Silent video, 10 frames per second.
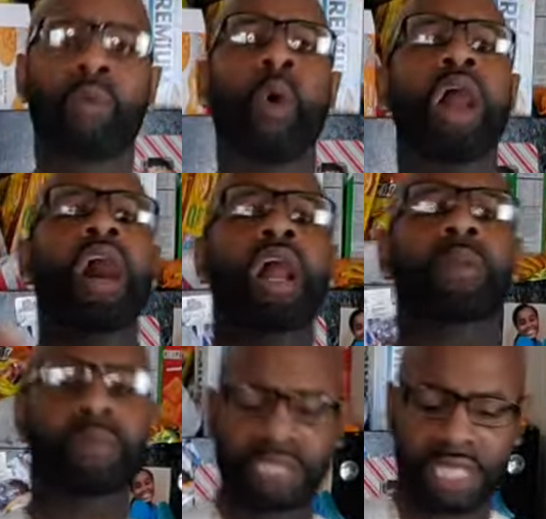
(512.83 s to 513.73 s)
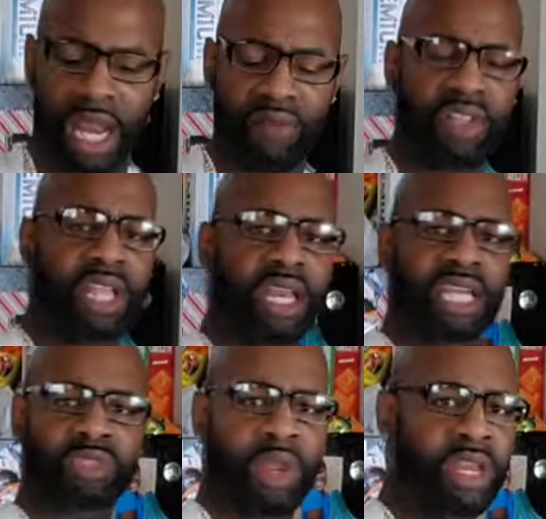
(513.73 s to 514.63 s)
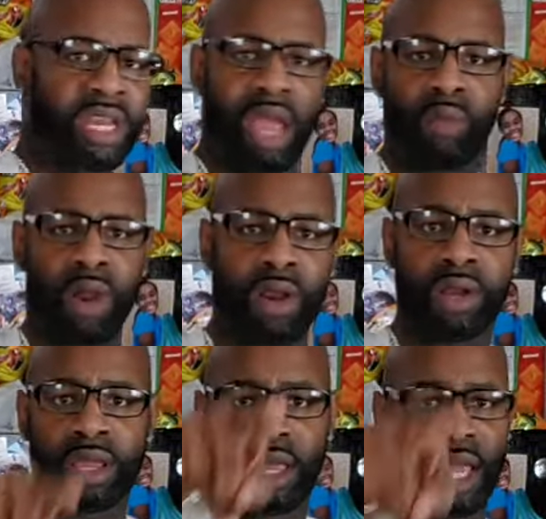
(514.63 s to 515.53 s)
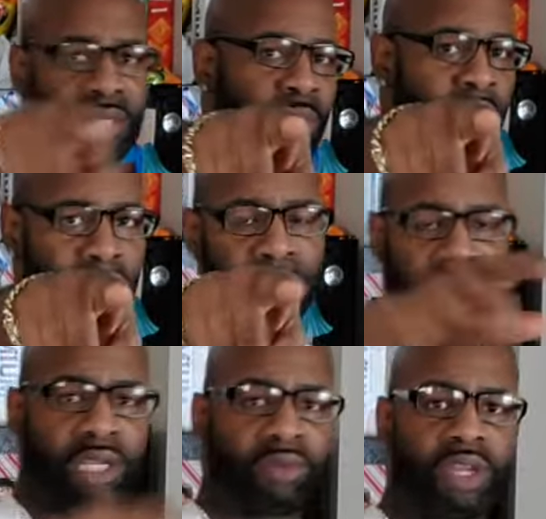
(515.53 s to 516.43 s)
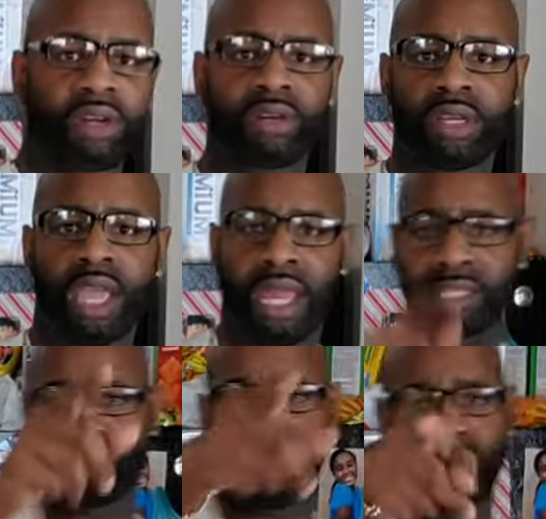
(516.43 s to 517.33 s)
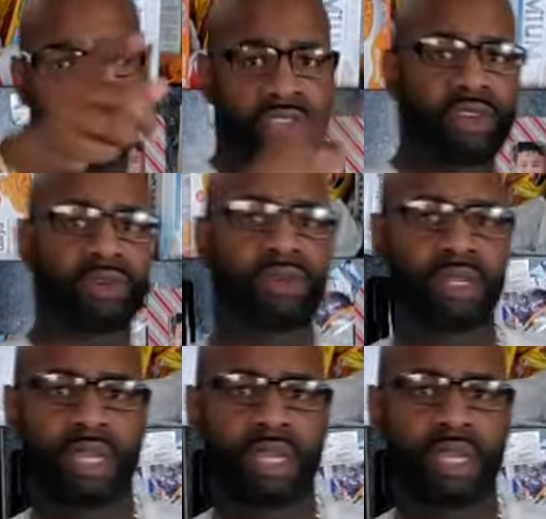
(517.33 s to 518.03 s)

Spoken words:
100% everything that's written in that word is 100% real, and it's real for you.